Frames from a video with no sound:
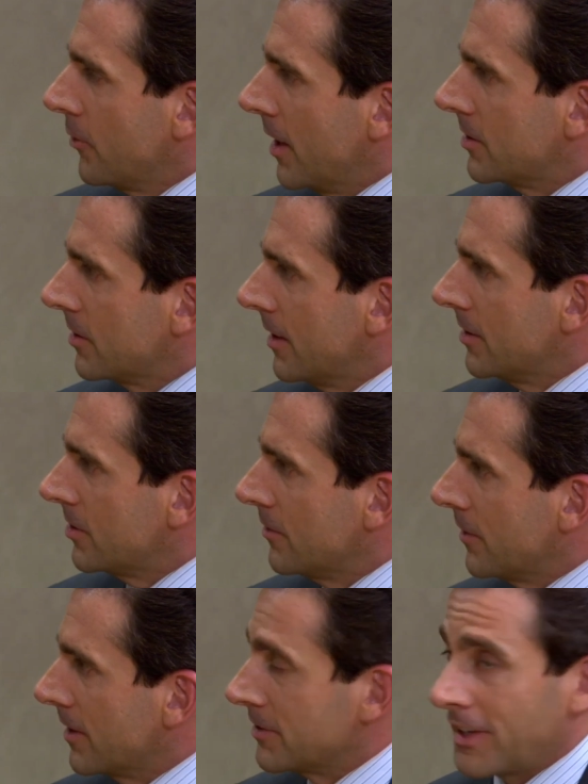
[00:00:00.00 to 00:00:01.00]

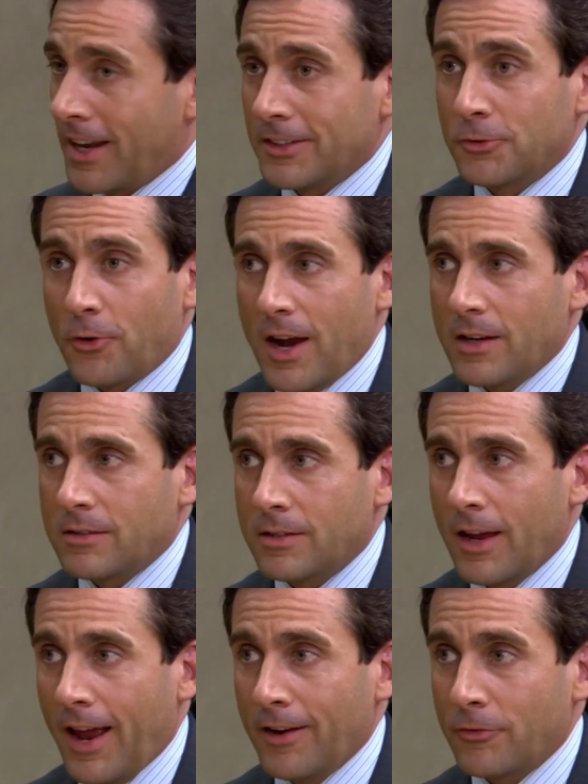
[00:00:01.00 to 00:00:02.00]
Congratulations, Phyllis. That is
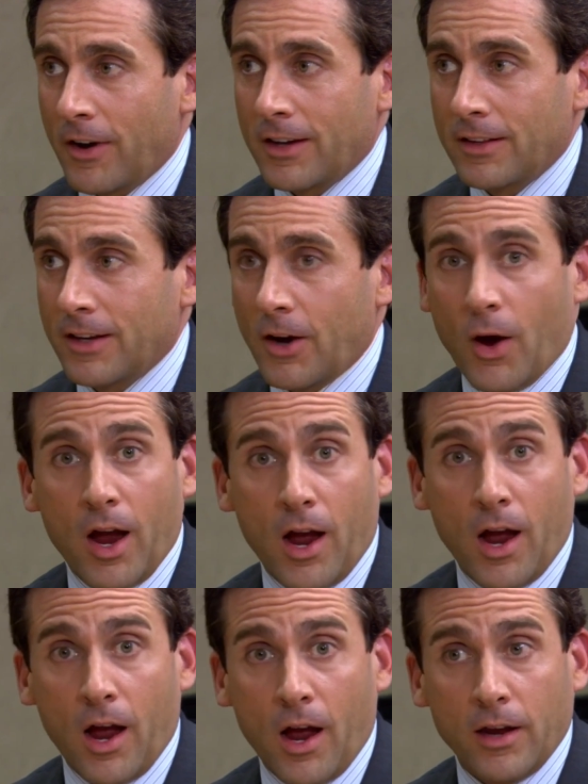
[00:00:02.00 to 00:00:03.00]
great and, frankly,
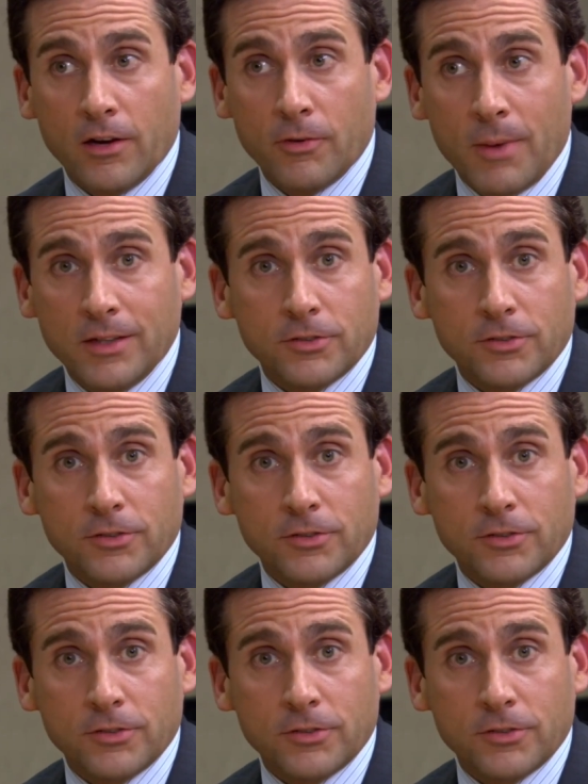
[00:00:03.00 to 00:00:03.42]
kind of